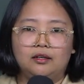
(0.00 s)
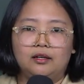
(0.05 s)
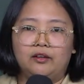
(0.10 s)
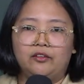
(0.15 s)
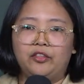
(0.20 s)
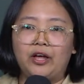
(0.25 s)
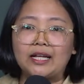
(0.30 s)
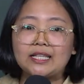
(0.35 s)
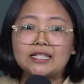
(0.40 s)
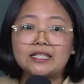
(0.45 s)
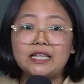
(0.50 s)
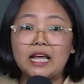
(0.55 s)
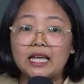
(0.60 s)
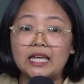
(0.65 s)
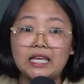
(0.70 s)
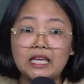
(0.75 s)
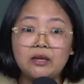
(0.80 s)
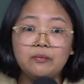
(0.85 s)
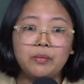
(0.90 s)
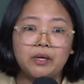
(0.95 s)
That's the
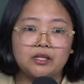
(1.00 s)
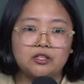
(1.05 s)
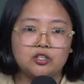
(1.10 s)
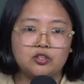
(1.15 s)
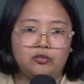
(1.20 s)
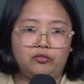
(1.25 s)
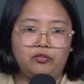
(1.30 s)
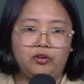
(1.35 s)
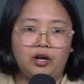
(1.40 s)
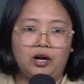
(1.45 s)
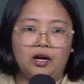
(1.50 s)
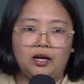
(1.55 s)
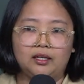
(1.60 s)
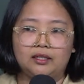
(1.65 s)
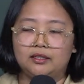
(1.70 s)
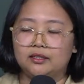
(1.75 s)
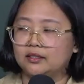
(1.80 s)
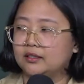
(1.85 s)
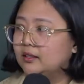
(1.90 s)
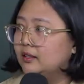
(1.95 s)
image of God.